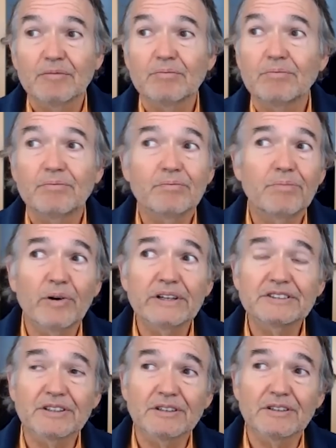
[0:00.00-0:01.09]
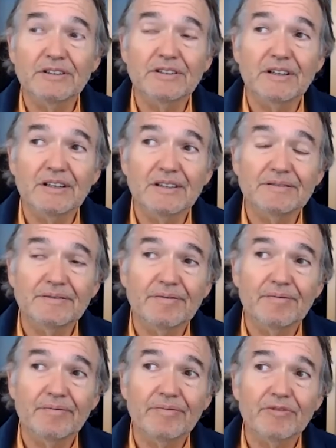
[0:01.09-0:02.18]
boys are uh,
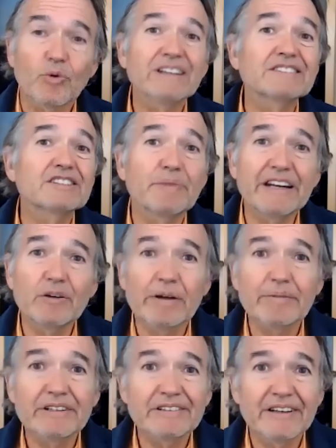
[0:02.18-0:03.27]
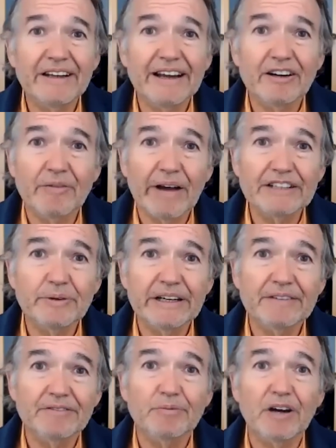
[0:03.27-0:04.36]
twice as many women today are graduating
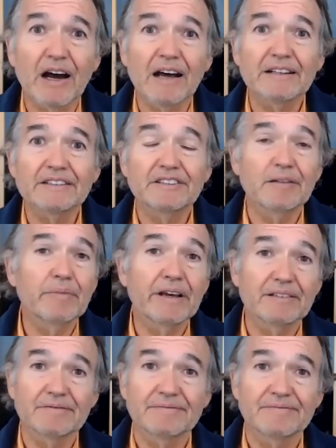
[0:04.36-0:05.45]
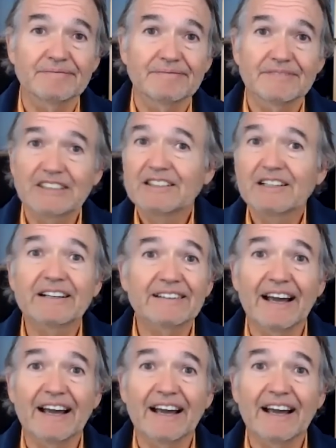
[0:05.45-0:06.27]
from college than men. Just look at that.